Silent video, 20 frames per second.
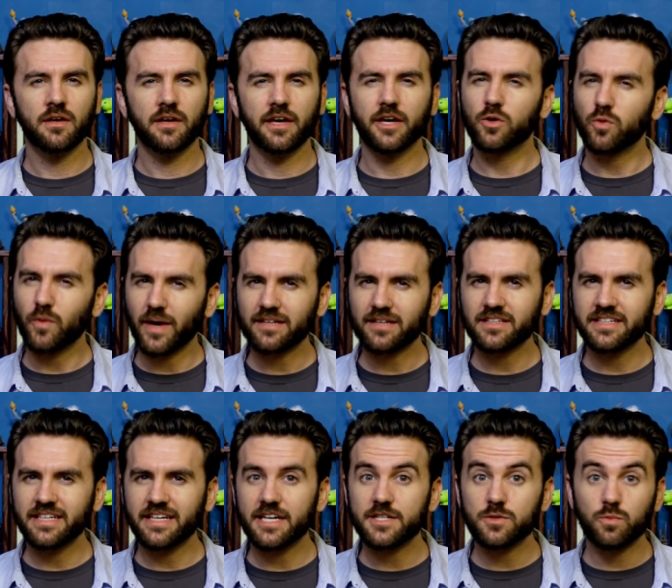It
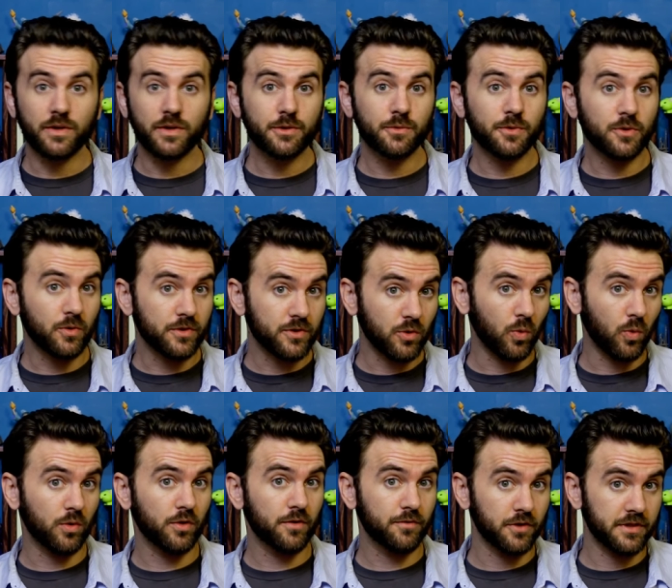correctly guessed what you were going to
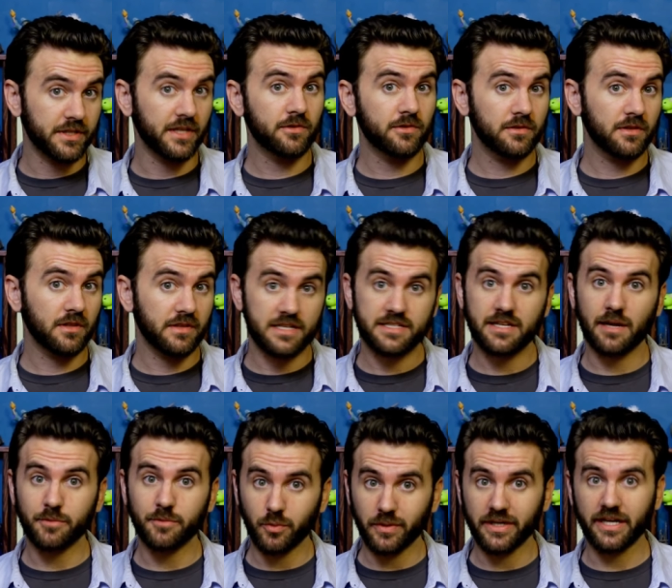order for dinner the last
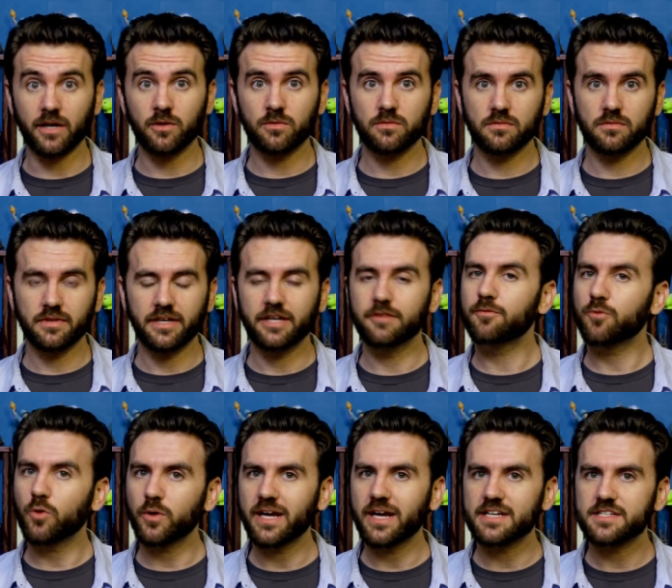time you went out. It
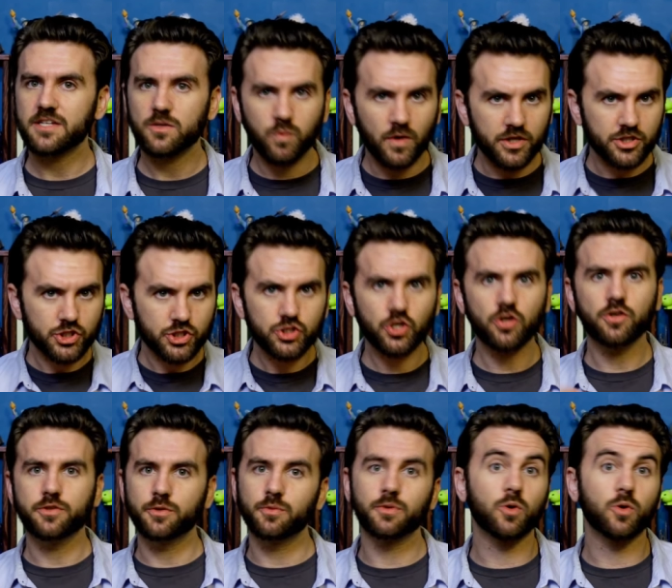forecasted what
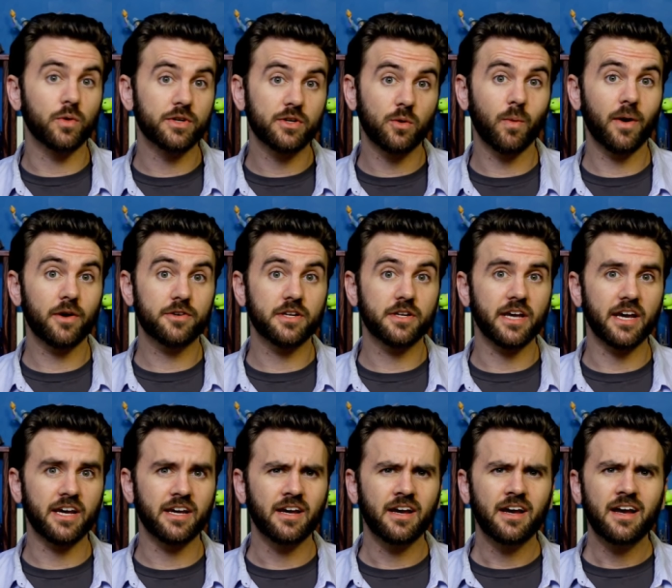shirt you were going to wear
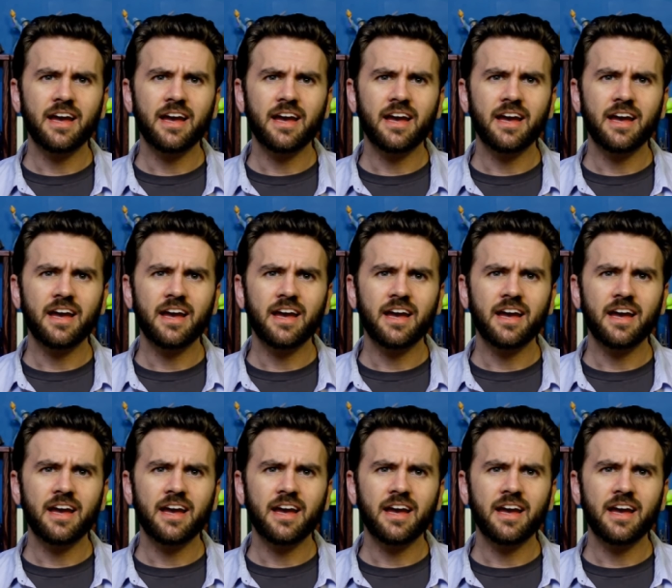today.